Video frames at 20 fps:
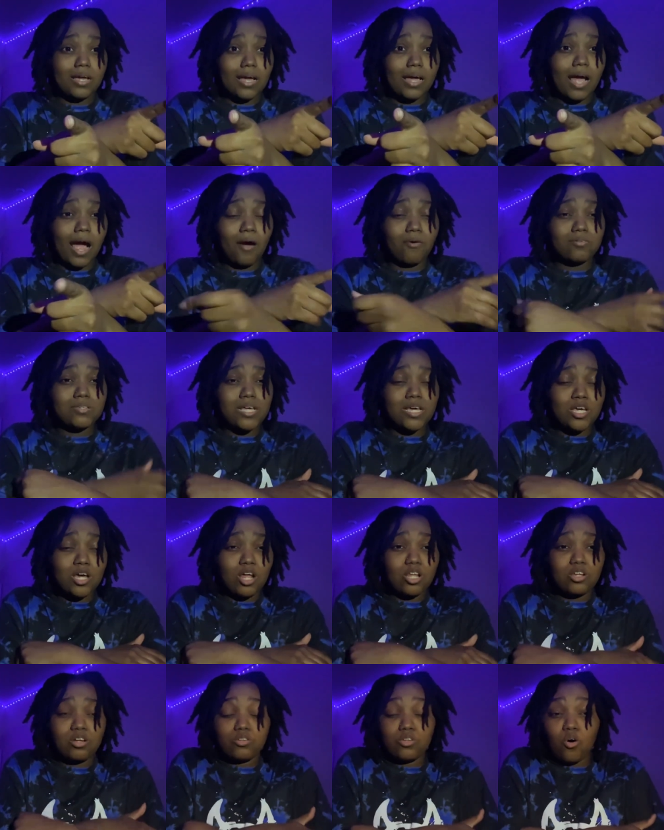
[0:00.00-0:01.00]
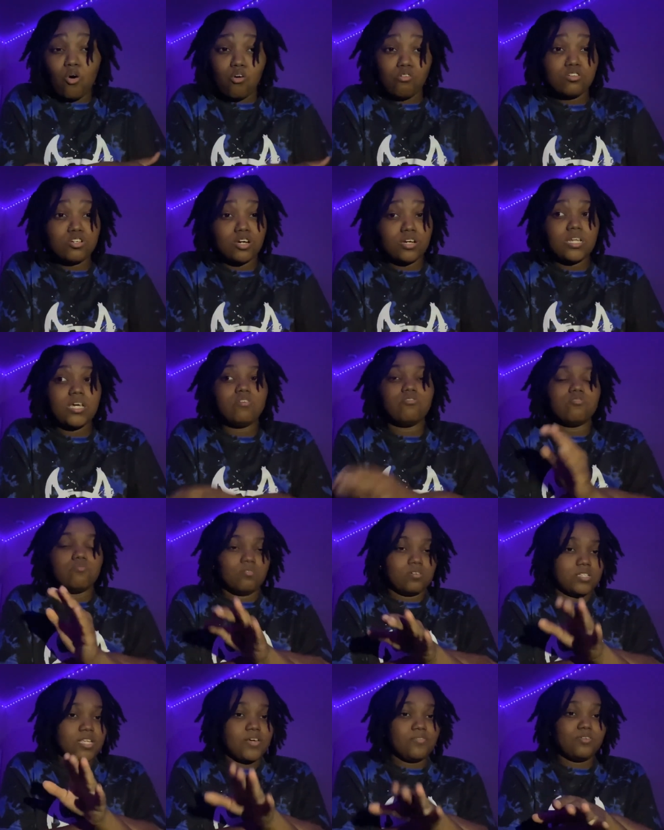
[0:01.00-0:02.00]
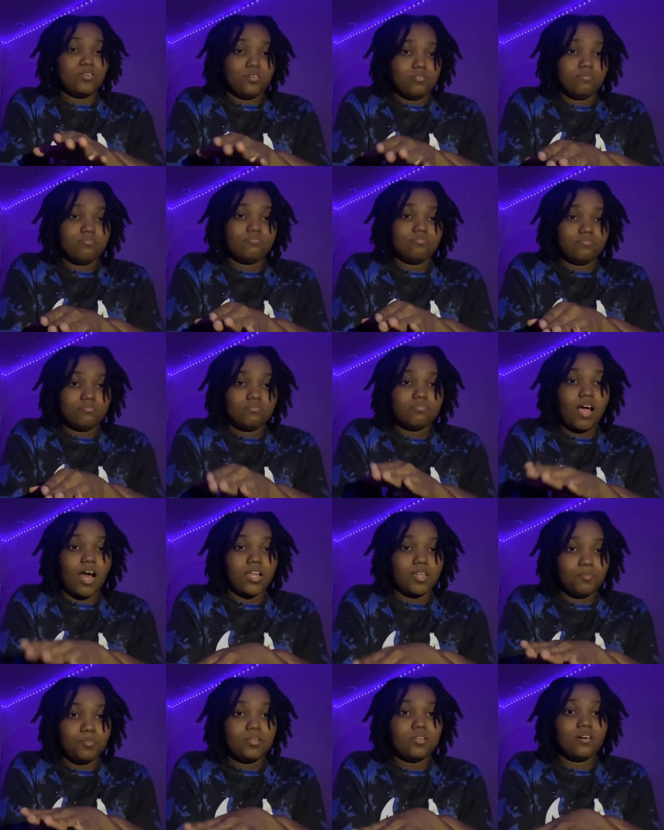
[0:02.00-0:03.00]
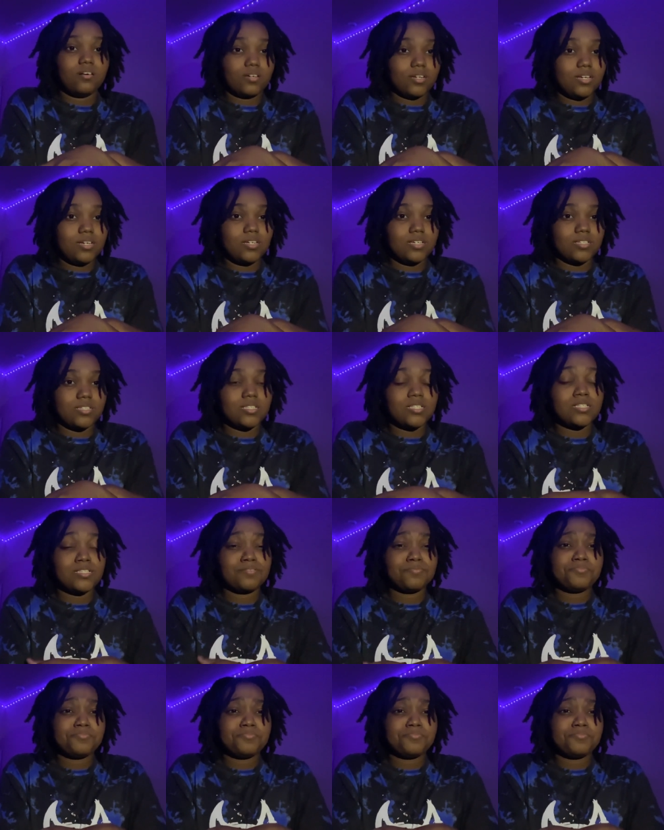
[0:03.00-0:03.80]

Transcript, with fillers: I will take y'all on the whole journey. It oh, will definitely probably be longer than this.